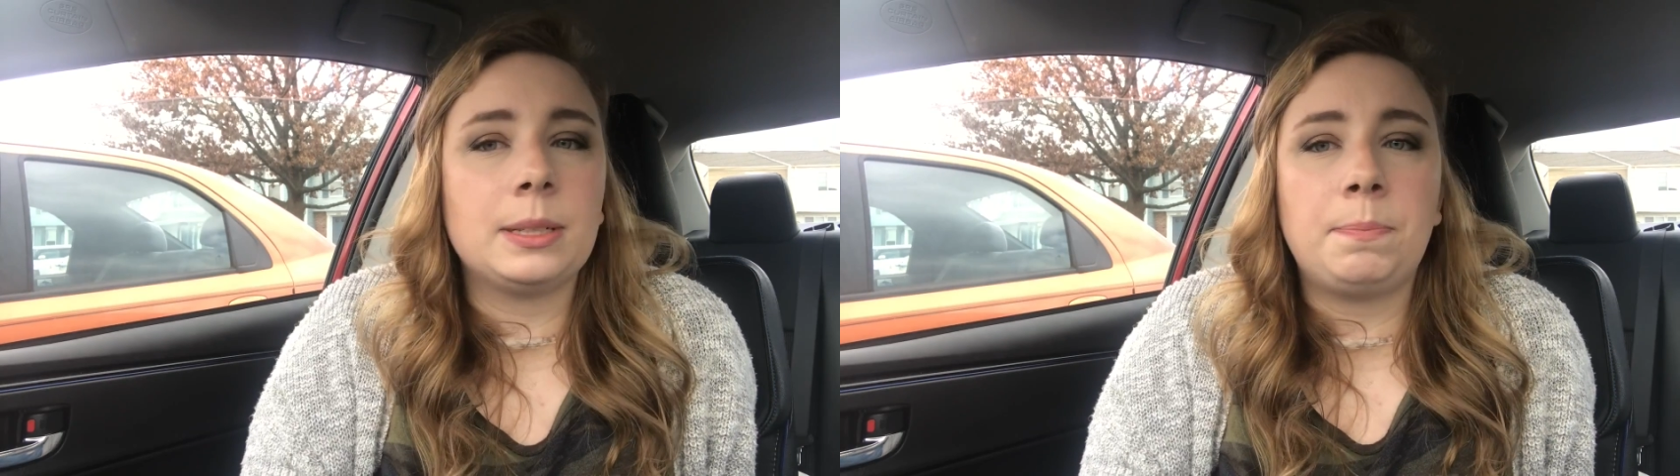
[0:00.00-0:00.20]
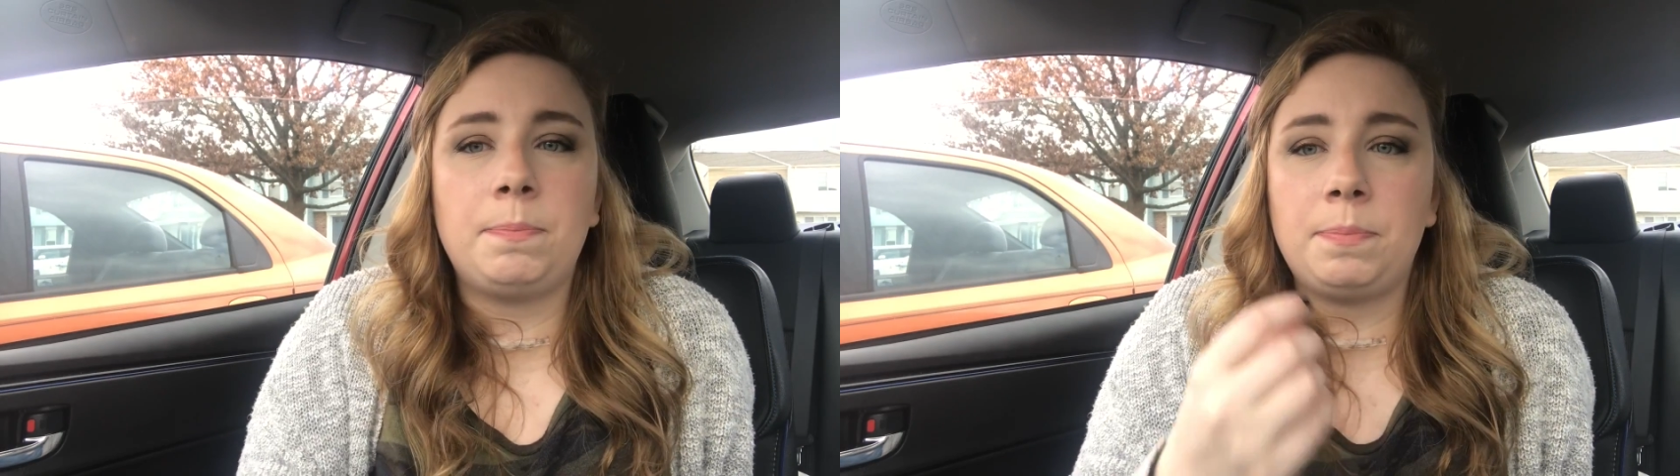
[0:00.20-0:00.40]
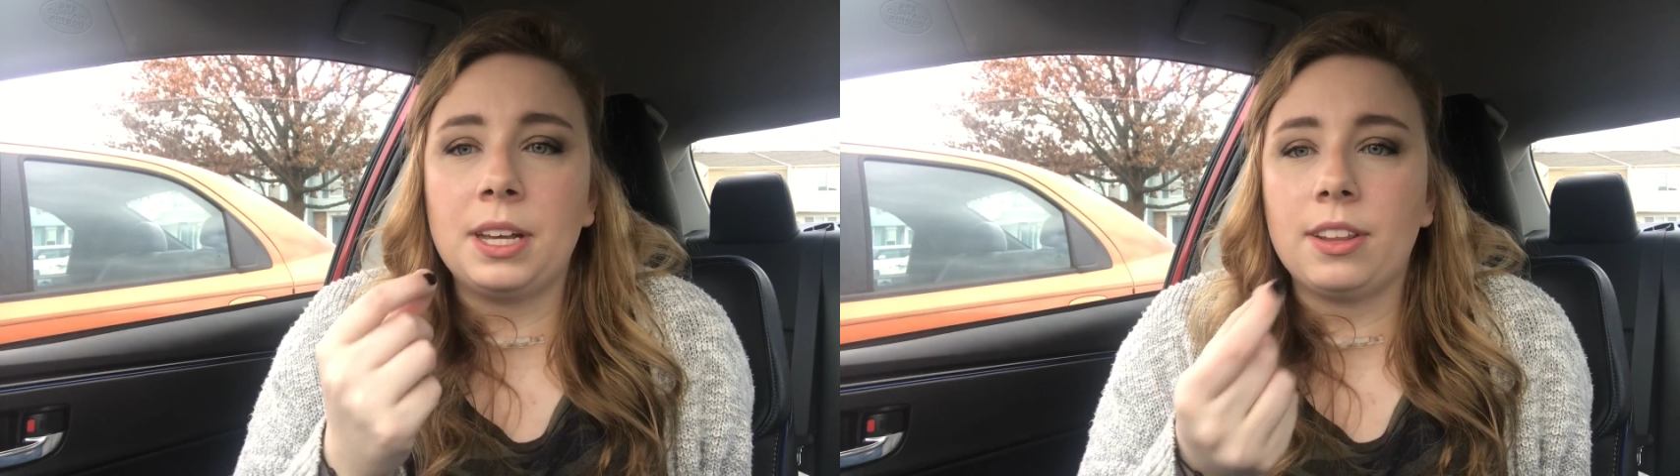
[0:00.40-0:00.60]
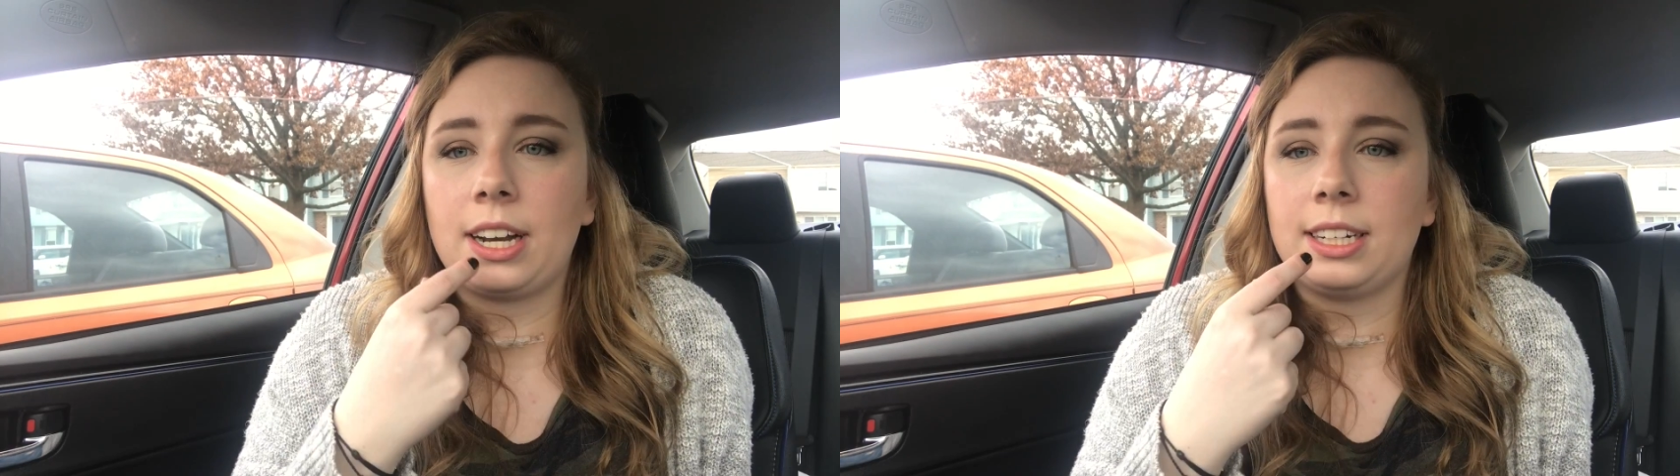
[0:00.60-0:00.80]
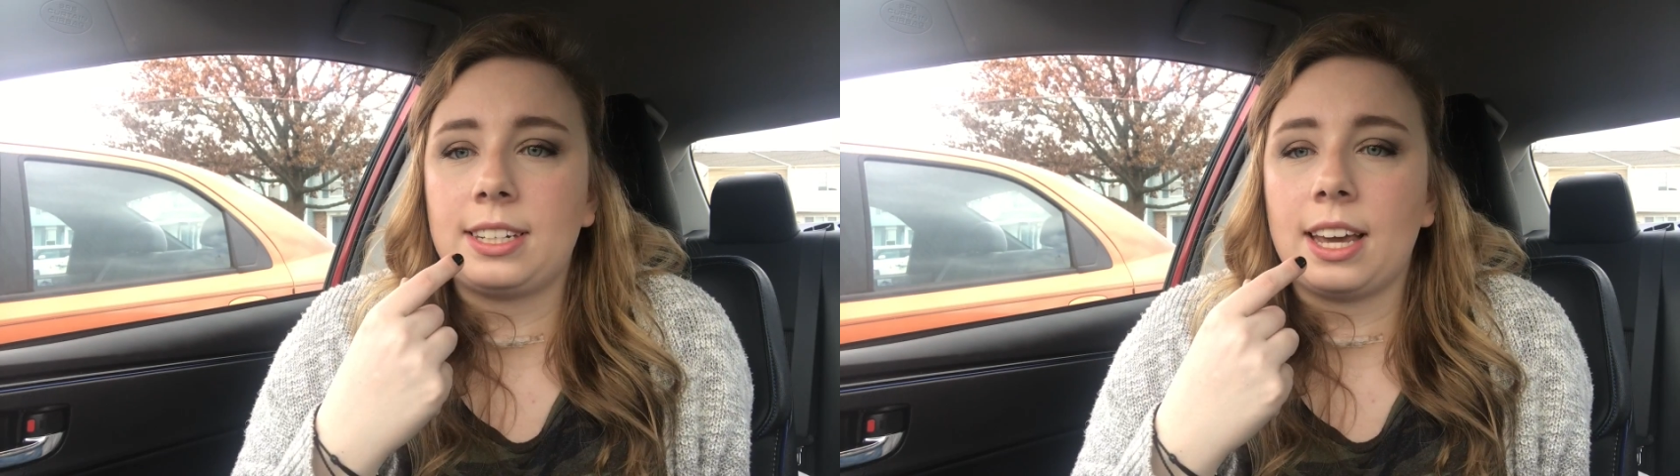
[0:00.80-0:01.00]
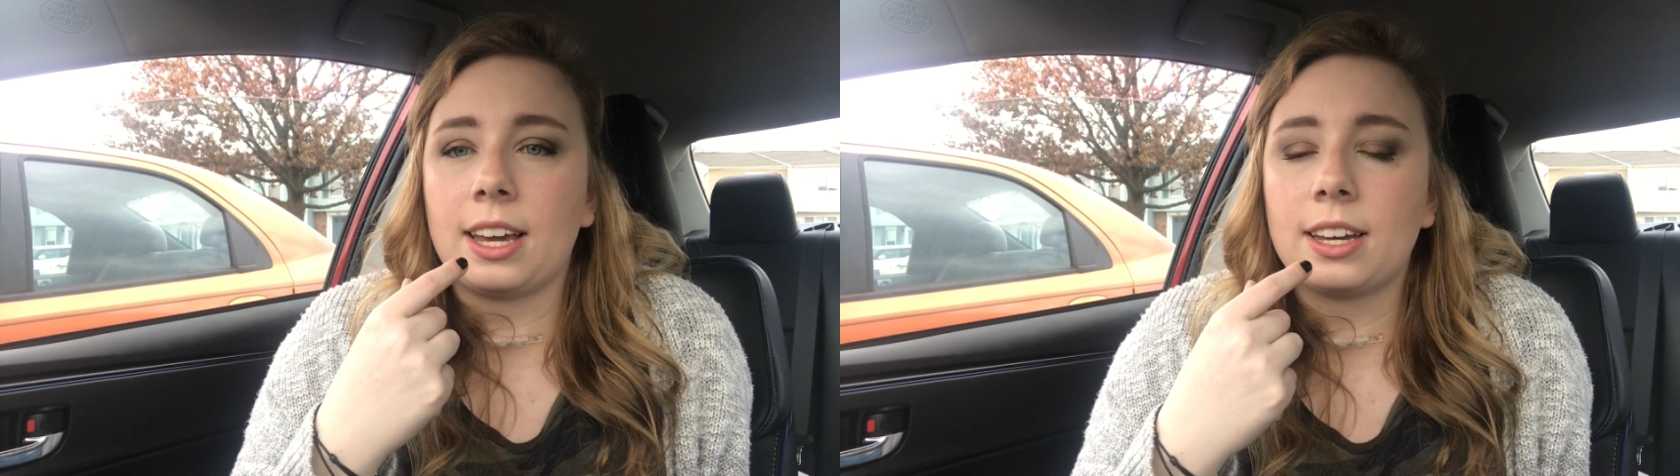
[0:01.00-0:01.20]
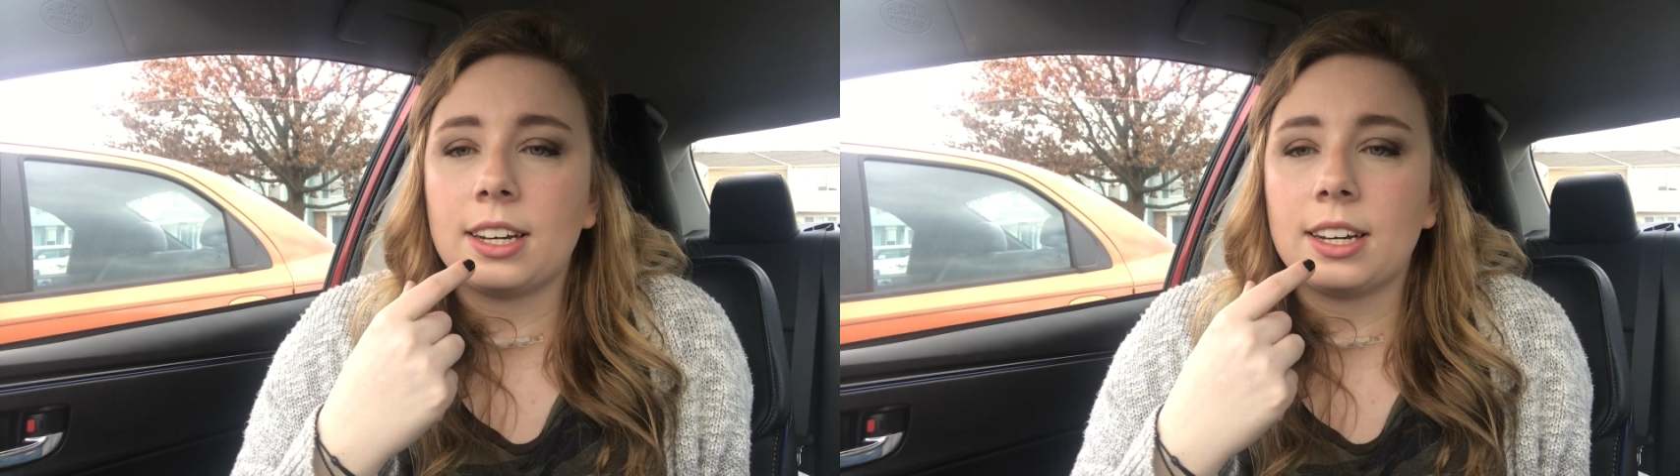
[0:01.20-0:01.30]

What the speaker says: a pill that I take